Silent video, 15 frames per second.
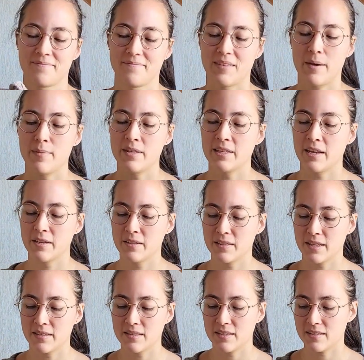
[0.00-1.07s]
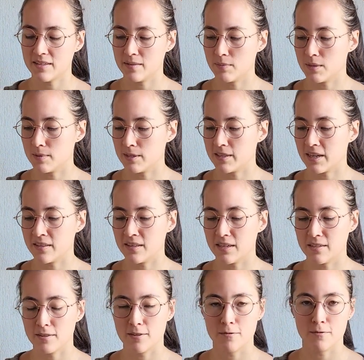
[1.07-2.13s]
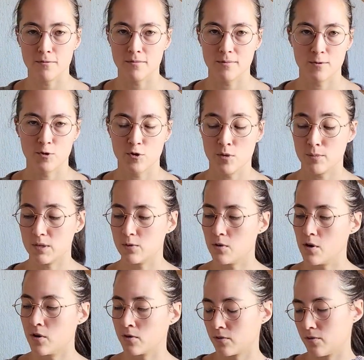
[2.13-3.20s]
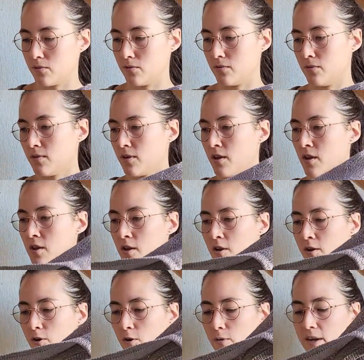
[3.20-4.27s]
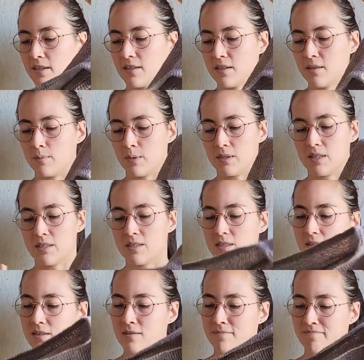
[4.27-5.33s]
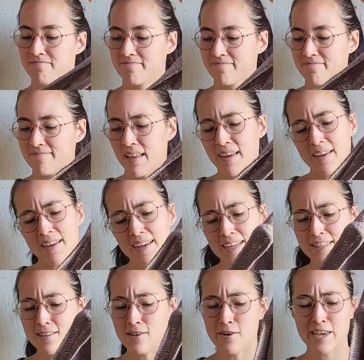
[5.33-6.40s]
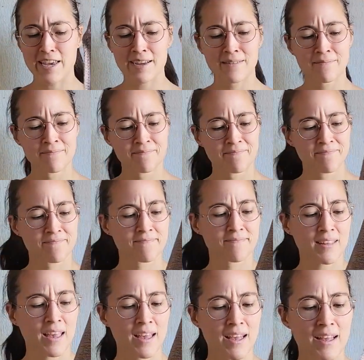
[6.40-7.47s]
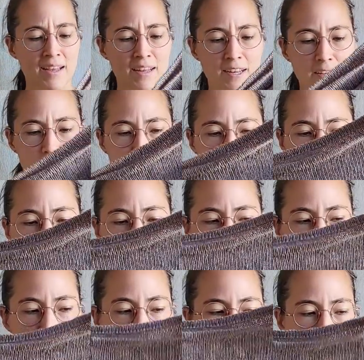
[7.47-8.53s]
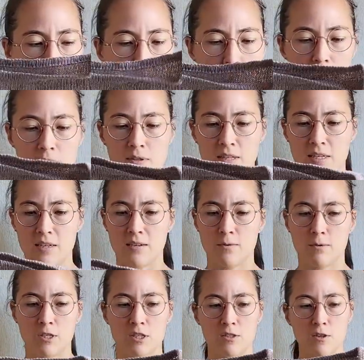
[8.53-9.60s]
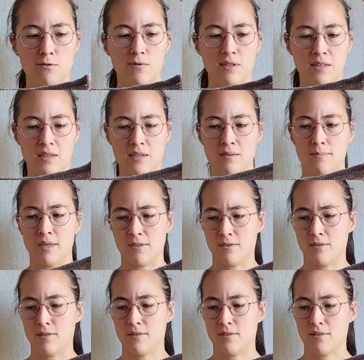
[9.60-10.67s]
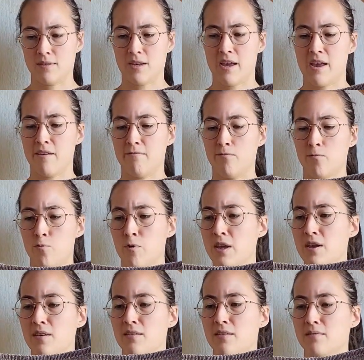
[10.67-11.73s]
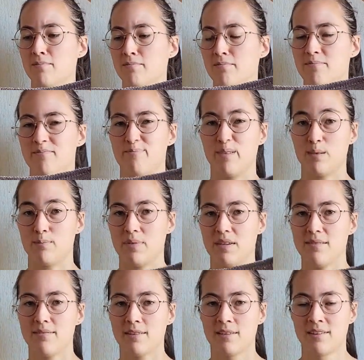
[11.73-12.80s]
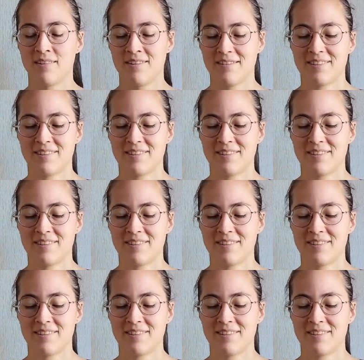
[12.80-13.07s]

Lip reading: I mean, I need this in maybe 10 days, so it shouldn't be too long to correct it, but it's annoying. So yeah, this is my Tolsta Tee, which is not fitting because I have weird pet peeves.